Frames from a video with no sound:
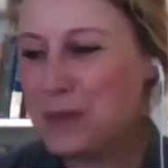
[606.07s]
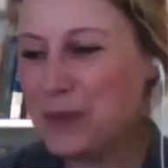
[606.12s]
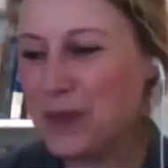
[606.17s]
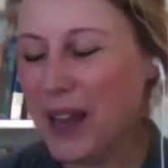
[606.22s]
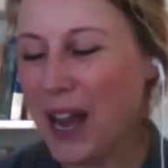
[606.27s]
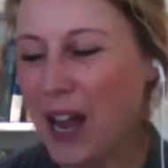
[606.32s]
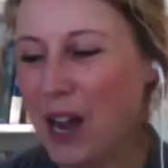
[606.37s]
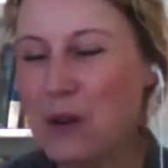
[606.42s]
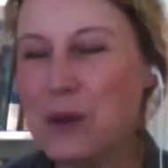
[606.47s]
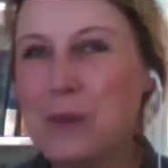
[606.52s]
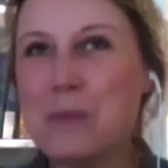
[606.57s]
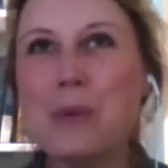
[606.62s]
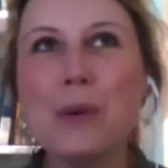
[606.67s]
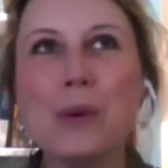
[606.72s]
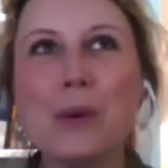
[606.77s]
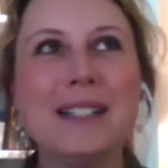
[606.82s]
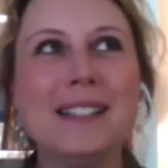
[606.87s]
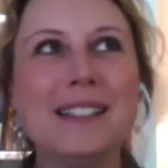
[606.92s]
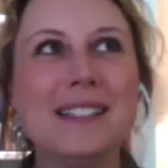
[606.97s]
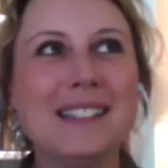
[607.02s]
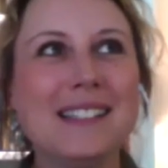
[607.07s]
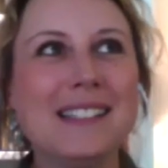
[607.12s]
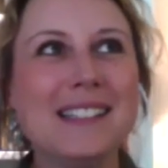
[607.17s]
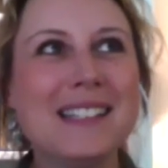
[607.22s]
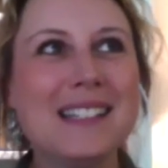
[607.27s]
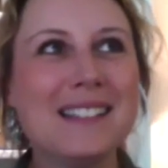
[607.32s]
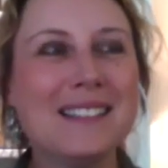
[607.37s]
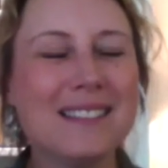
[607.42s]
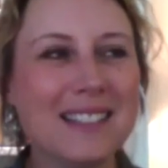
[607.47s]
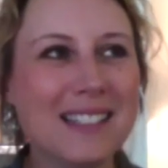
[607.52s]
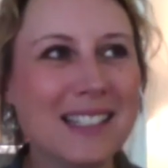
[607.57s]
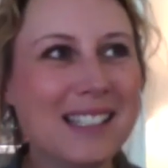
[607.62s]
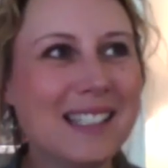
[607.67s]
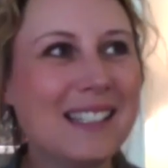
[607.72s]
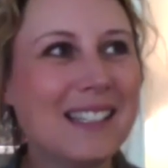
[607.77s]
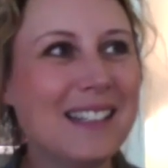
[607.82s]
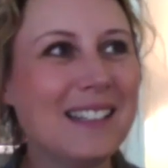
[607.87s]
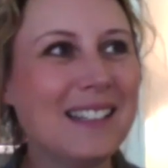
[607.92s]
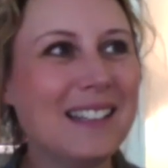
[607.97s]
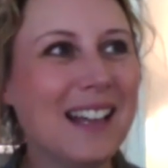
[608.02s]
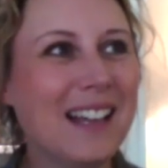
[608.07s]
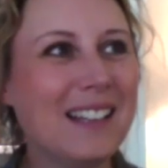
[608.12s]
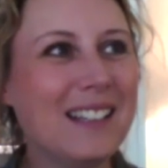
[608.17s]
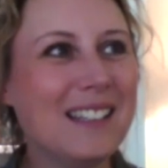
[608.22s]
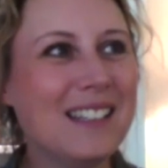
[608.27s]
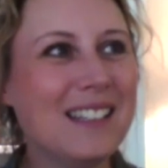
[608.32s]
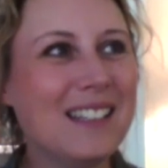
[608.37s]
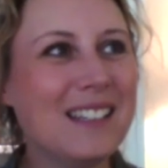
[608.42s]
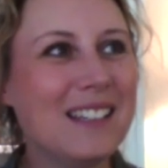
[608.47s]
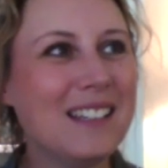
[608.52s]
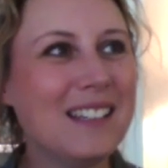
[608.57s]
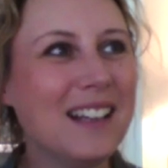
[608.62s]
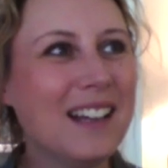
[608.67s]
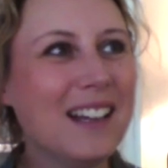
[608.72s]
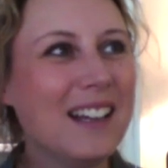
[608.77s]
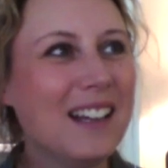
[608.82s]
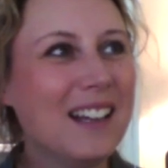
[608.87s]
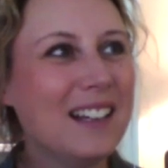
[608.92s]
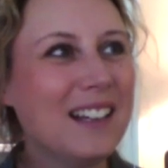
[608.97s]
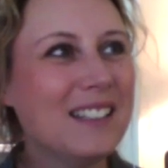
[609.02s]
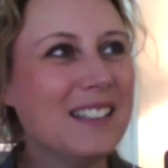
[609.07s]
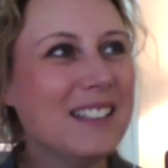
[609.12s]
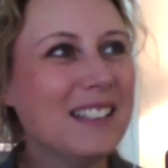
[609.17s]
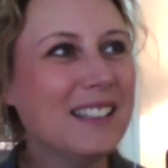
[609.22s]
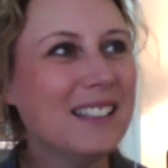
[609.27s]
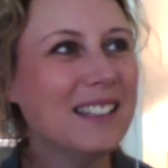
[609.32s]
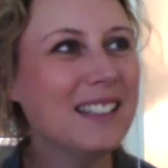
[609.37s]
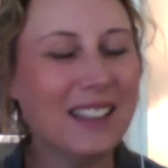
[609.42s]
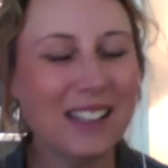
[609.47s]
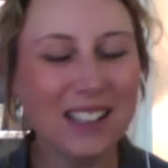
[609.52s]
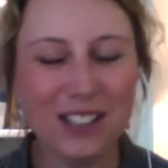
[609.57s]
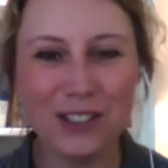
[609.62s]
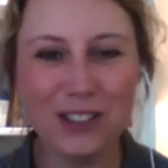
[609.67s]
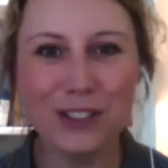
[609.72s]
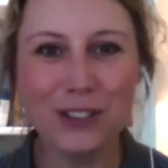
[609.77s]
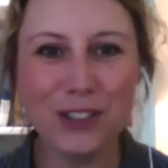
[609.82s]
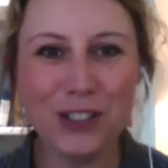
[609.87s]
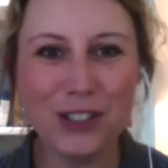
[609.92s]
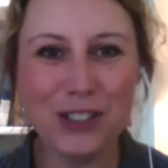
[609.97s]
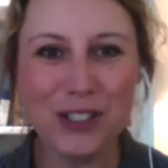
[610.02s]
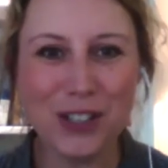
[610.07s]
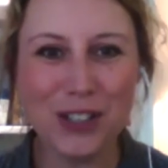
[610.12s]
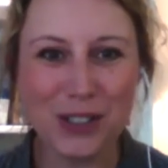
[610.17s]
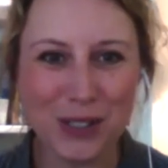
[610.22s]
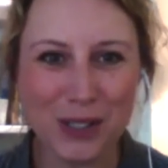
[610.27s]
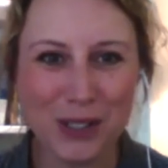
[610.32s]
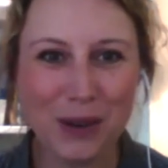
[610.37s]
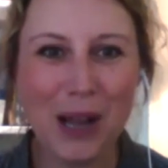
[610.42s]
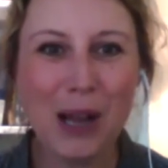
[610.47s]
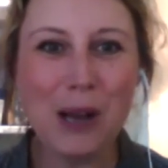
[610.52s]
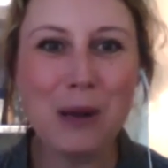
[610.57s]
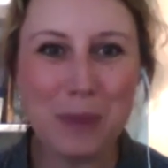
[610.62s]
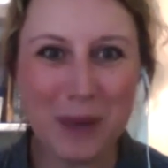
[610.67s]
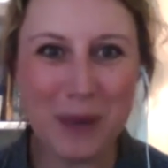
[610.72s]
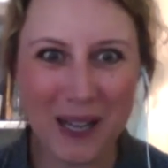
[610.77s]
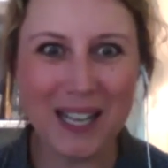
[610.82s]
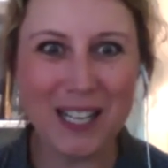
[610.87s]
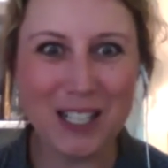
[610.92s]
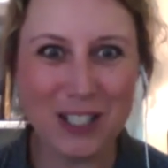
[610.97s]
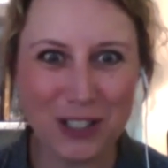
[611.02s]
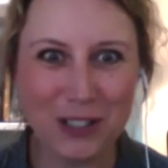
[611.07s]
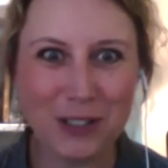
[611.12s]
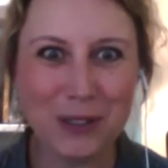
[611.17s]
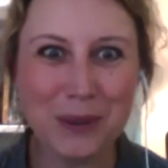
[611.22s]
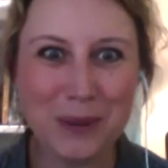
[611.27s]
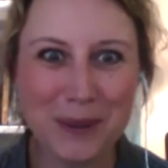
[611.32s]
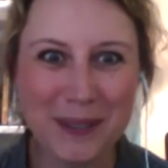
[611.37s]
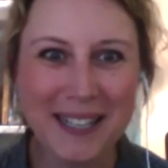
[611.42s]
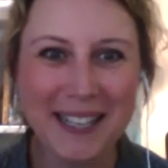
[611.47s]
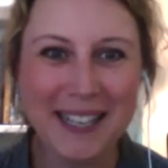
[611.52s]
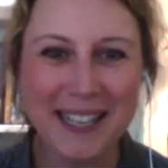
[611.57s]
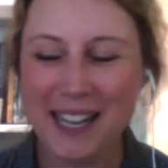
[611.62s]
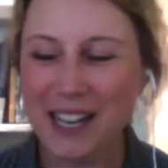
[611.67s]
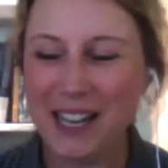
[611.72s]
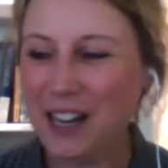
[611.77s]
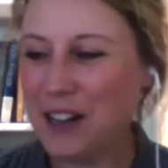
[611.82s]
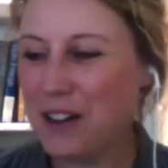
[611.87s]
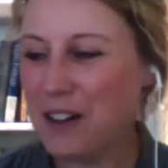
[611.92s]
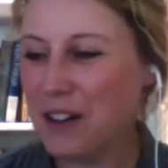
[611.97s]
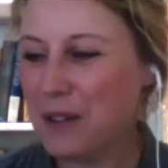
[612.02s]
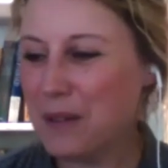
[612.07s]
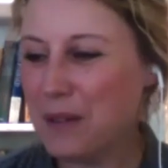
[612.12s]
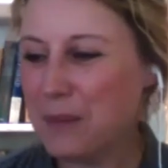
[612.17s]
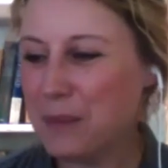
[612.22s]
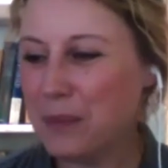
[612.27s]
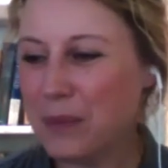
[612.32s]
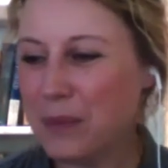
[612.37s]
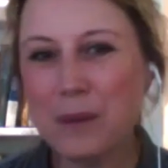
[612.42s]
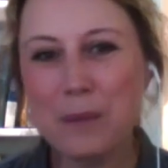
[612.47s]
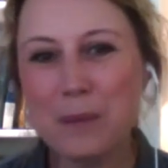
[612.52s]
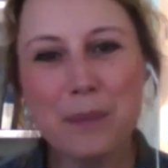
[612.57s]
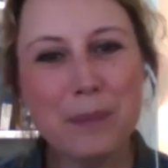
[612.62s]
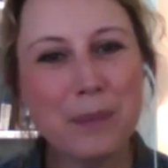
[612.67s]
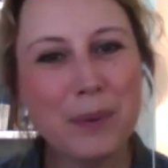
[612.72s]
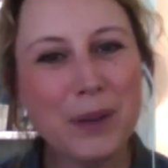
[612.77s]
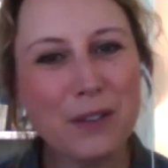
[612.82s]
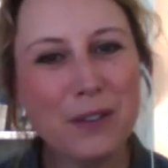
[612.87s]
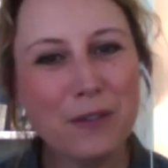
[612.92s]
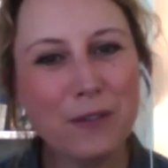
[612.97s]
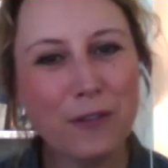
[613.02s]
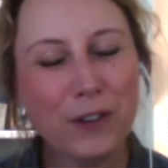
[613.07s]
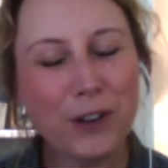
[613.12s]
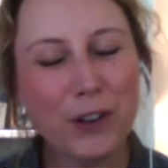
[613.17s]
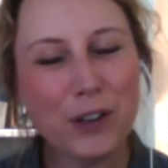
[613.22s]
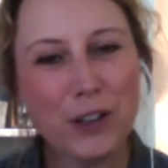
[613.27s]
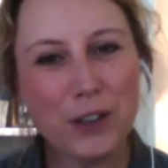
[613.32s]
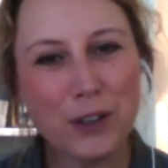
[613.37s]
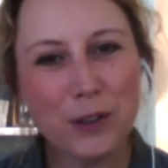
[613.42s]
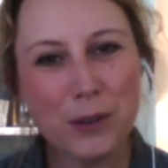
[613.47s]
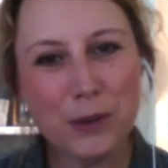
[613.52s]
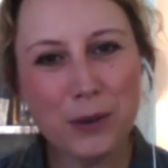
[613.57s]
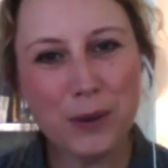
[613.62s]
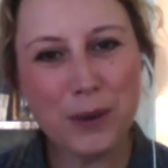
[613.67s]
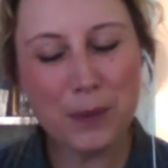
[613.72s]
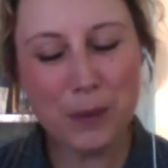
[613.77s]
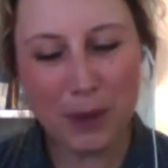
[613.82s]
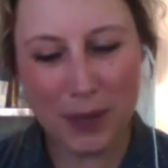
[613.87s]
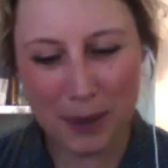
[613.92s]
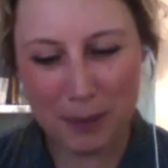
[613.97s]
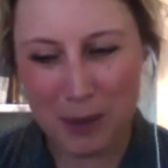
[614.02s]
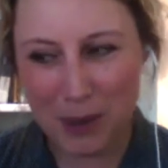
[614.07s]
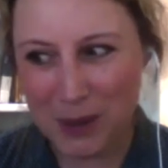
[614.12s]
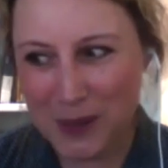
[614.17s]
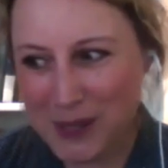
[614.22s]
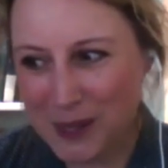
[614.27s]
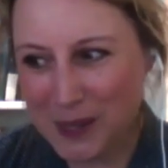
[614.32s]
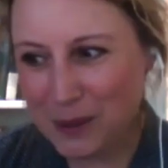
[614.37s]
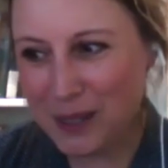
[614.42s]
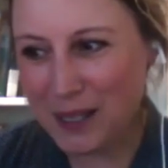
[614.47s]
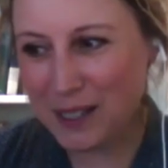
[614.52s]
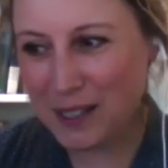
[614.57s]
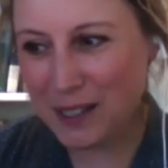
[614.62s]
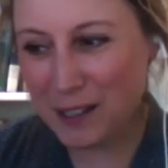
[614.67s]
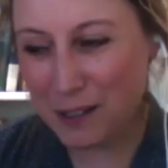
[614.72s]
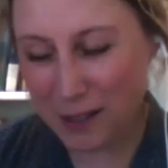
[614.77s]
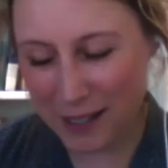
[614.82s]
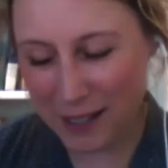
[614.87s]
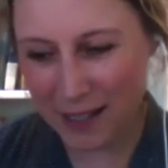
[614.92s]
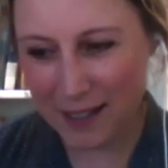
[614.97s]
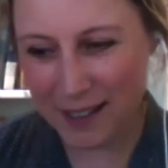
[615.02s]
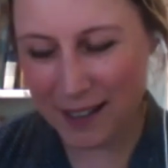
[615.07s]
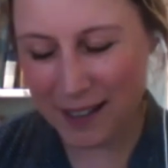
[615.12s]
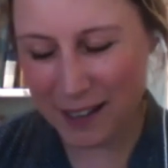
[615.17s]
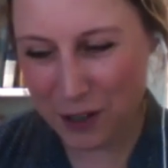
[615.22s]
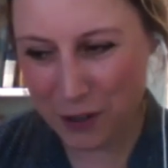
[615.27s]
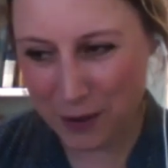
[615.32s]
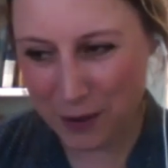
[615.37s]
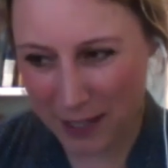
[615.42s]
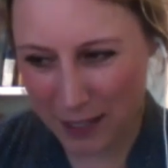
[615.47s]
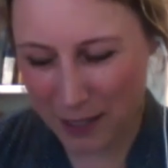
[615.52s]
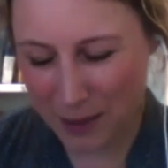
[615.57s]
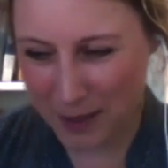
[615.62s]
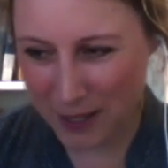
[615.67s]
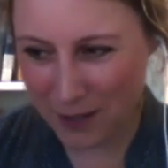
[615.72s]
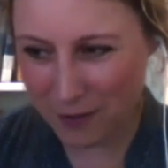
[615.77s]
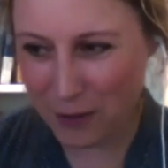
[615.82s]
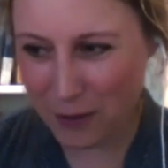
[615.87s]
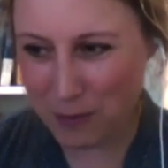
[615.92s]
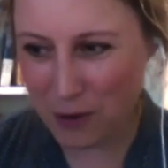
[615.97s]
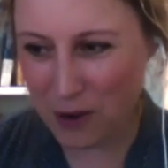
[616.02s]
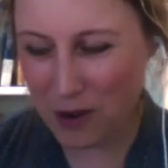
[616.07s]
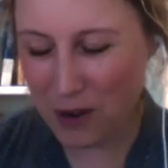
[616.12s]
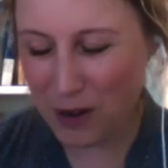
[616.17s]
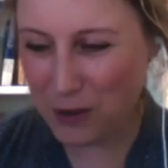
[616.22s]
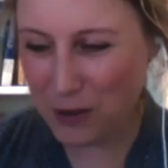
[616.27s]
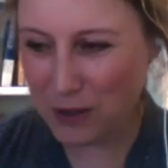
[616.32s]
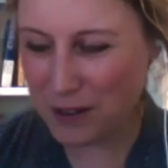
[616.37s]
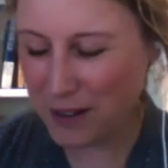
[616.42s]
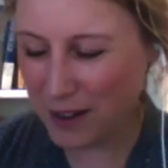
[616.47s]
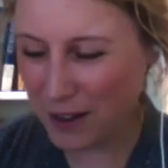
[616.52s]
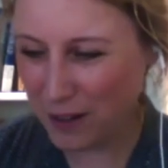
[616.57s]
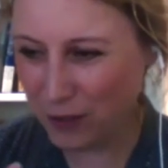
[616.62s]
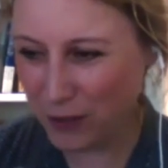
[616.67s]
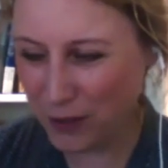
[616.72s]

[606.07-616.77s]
how important it is to listen and to let the universe also help guide you. Um, but for you, what I'm also hearing, and correct me if I'm wrong, or if,